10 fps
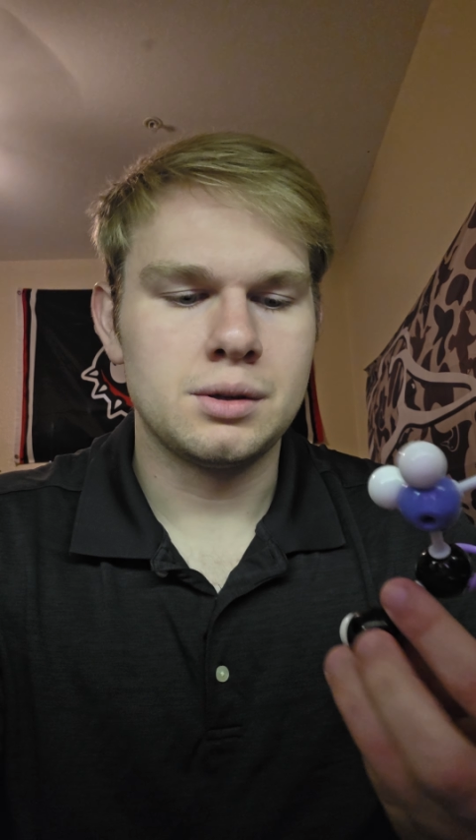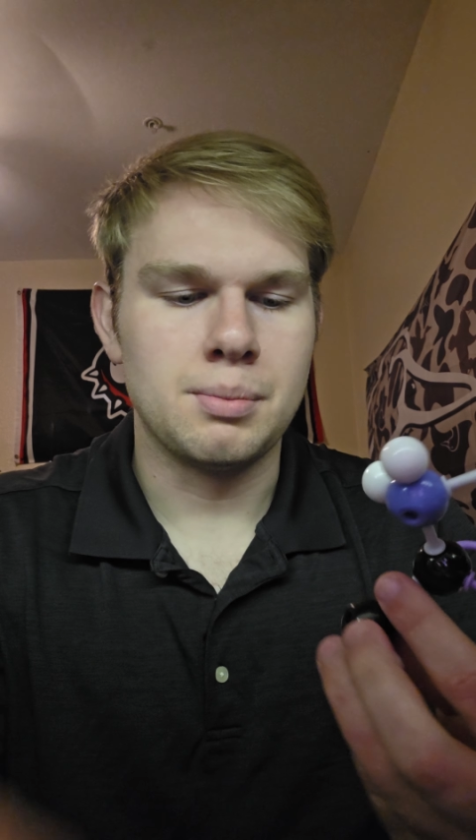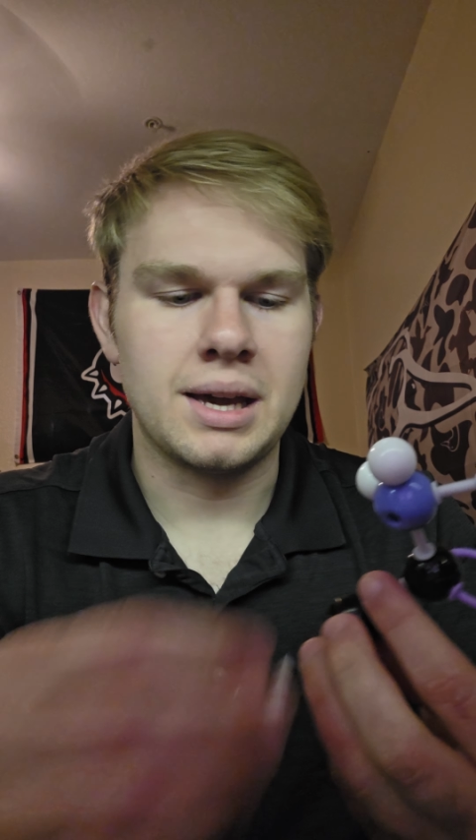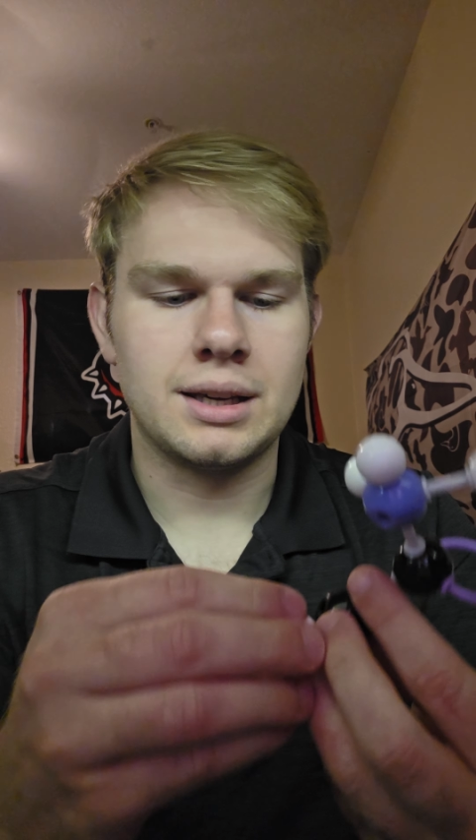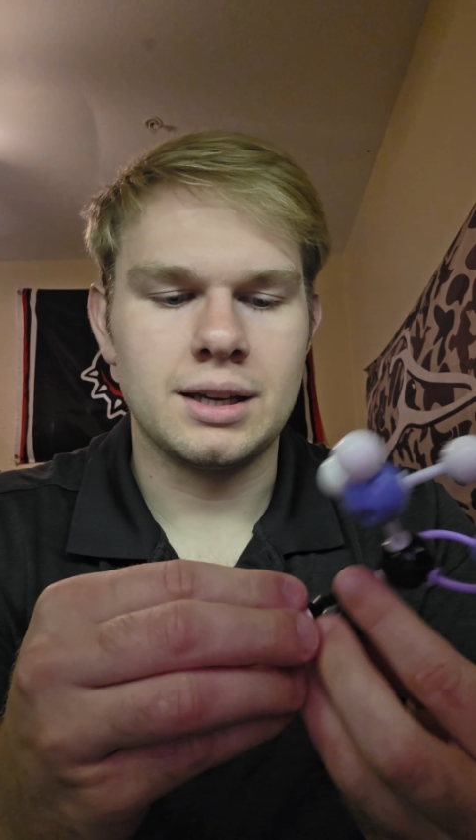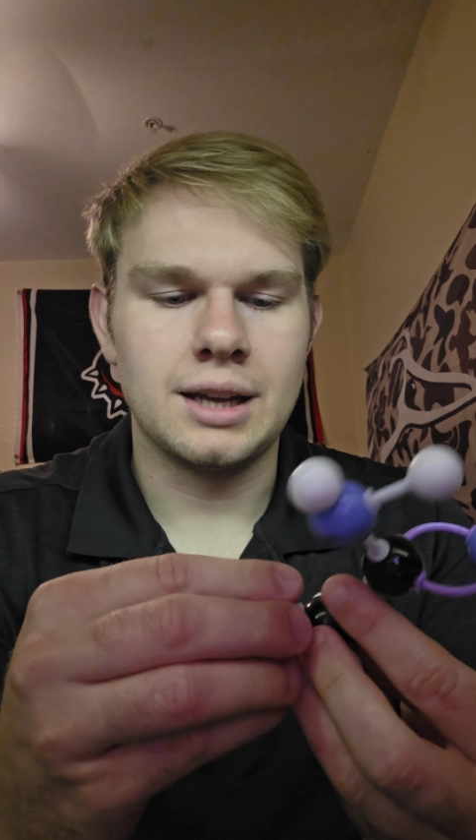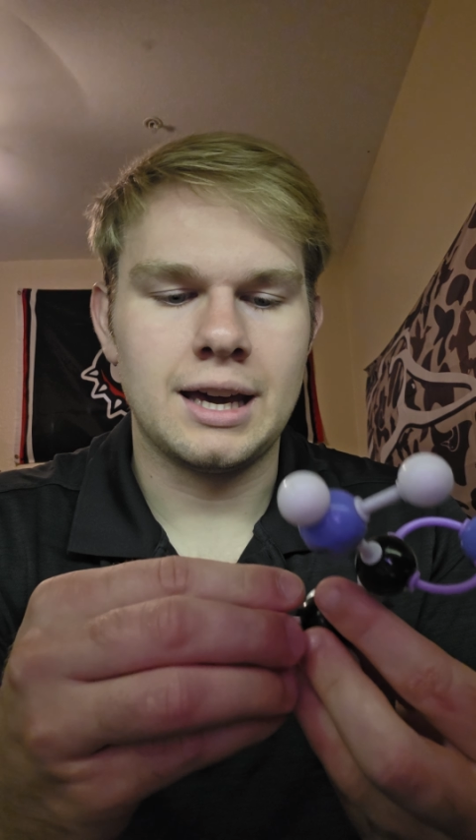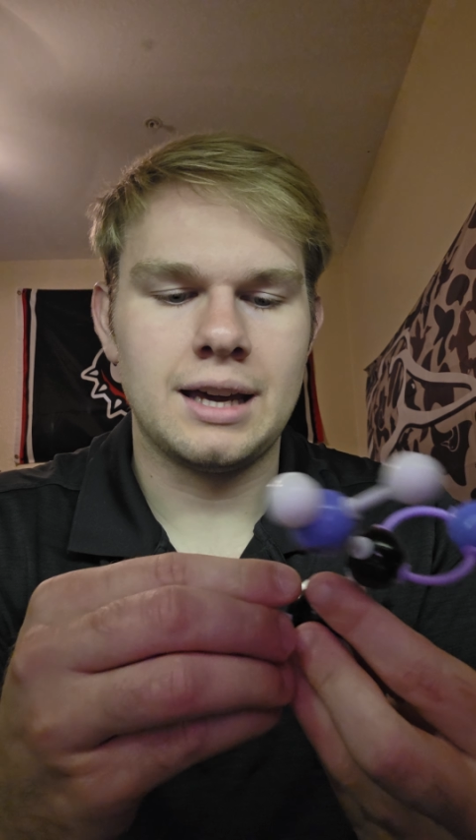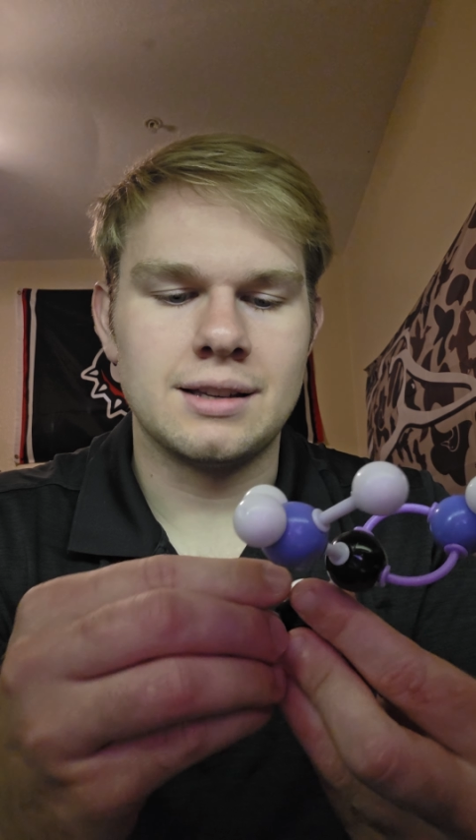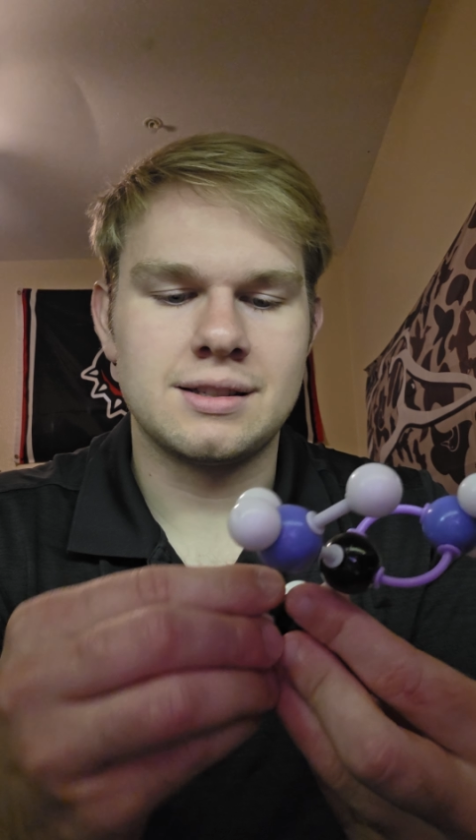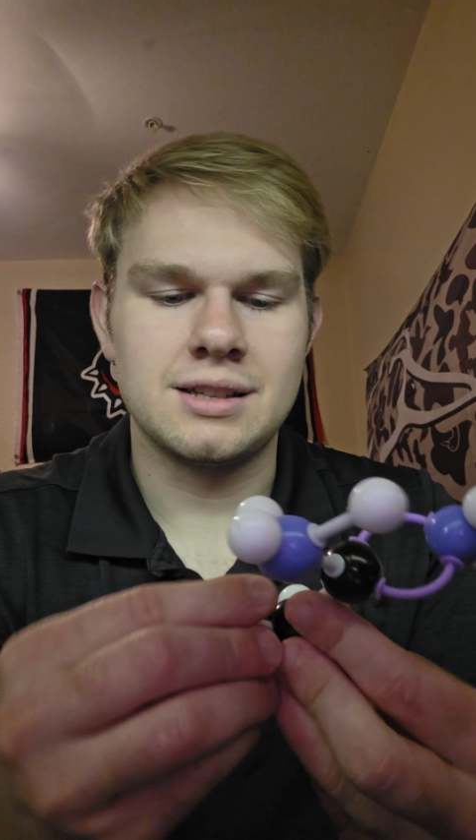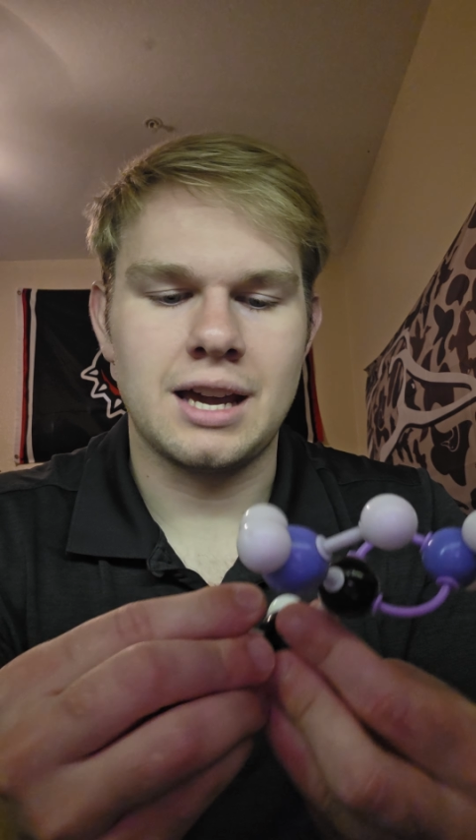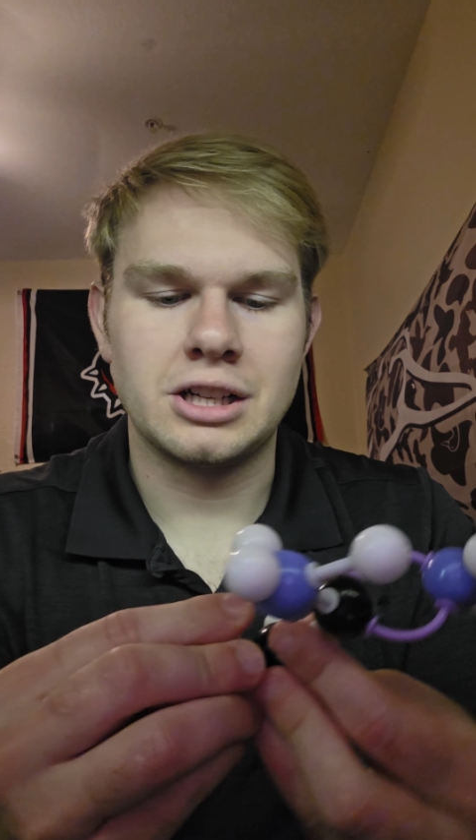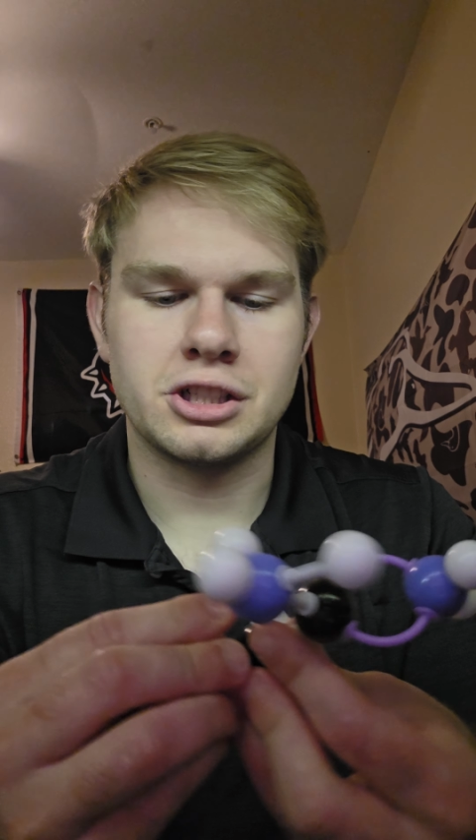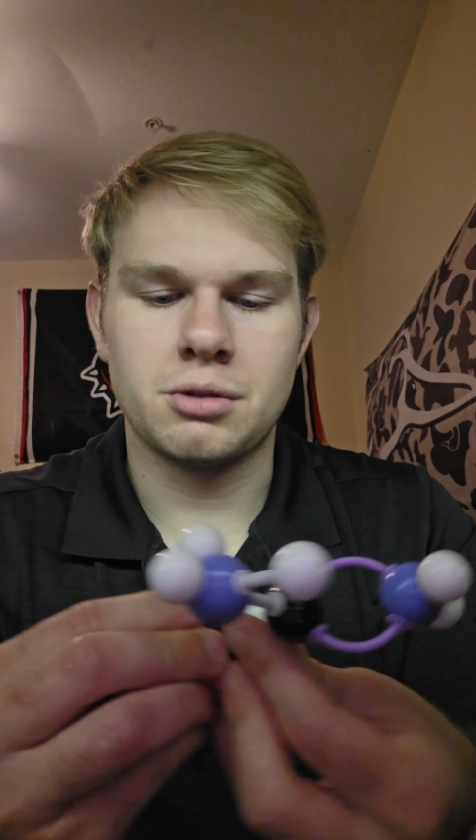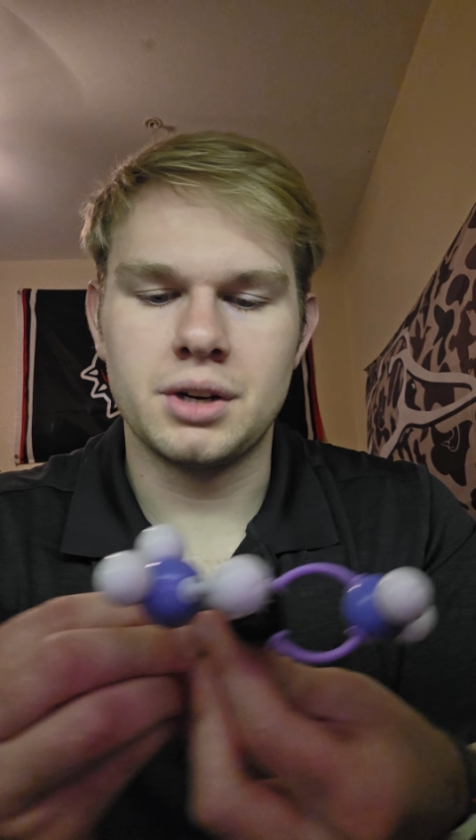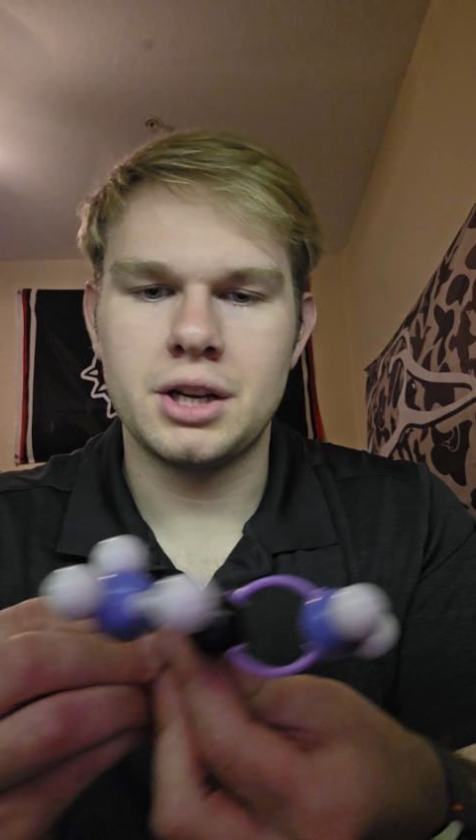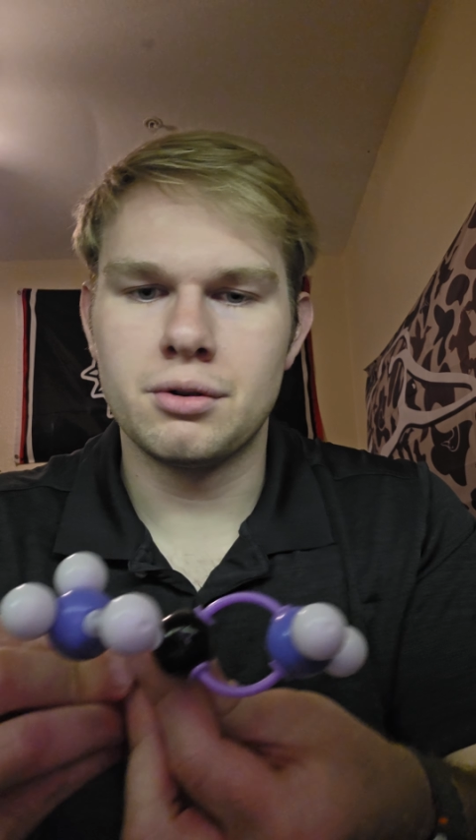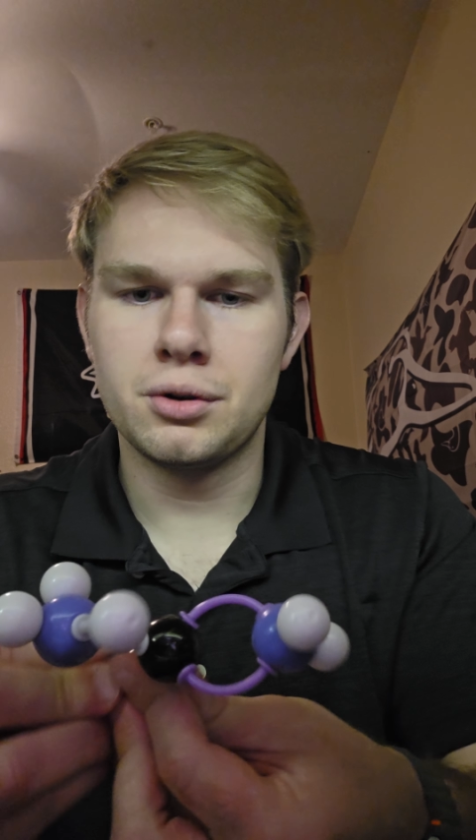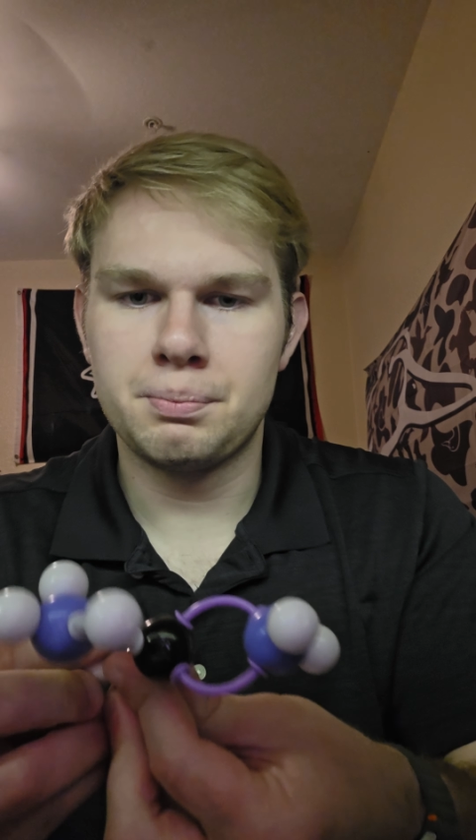to make it a
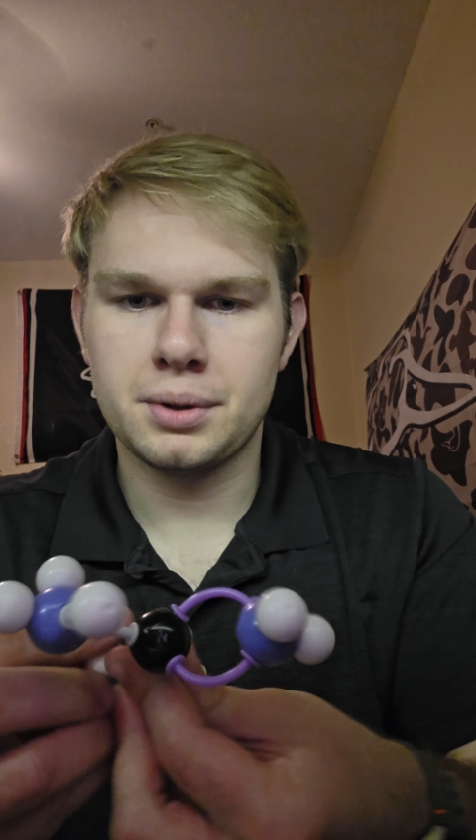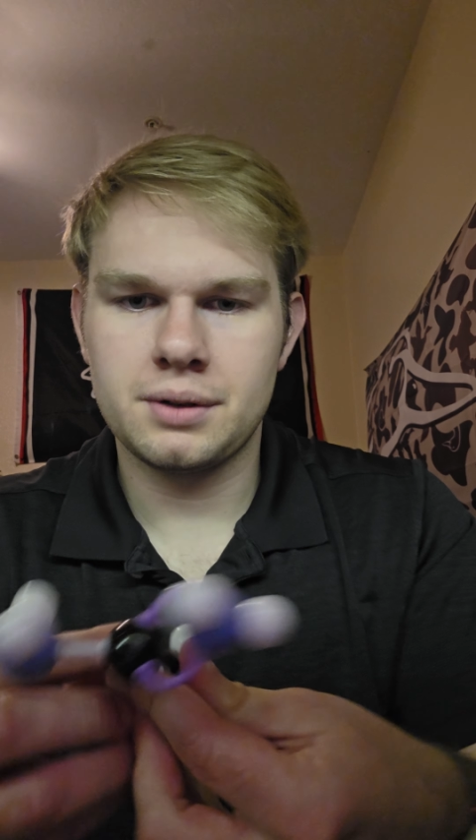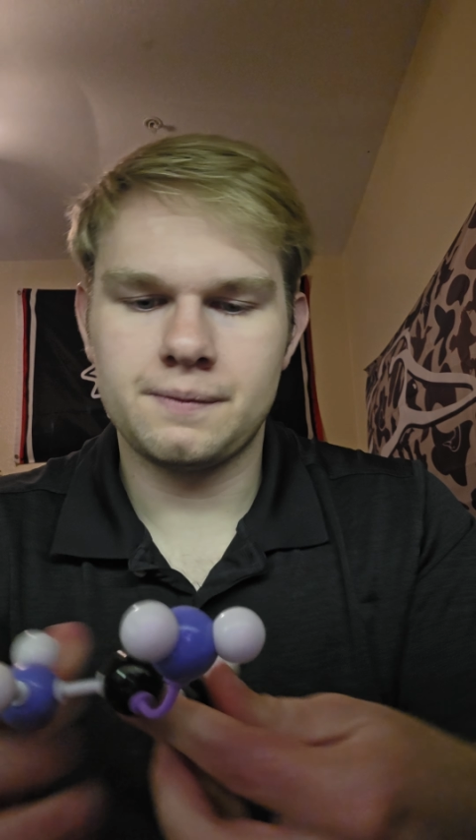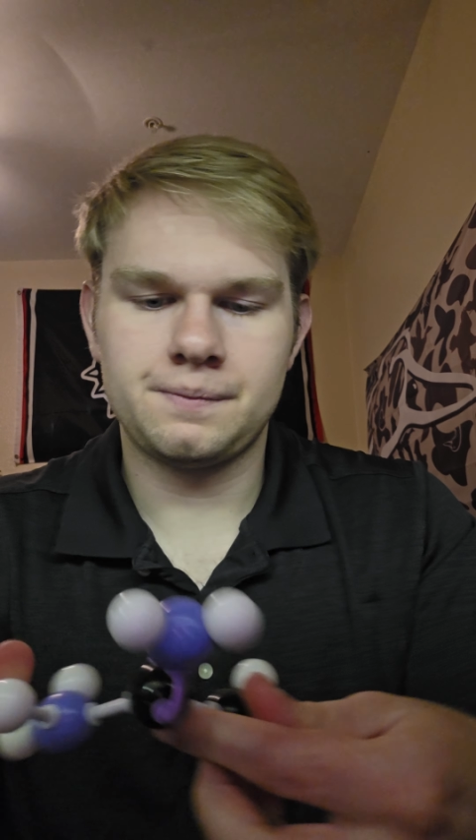CH3 group.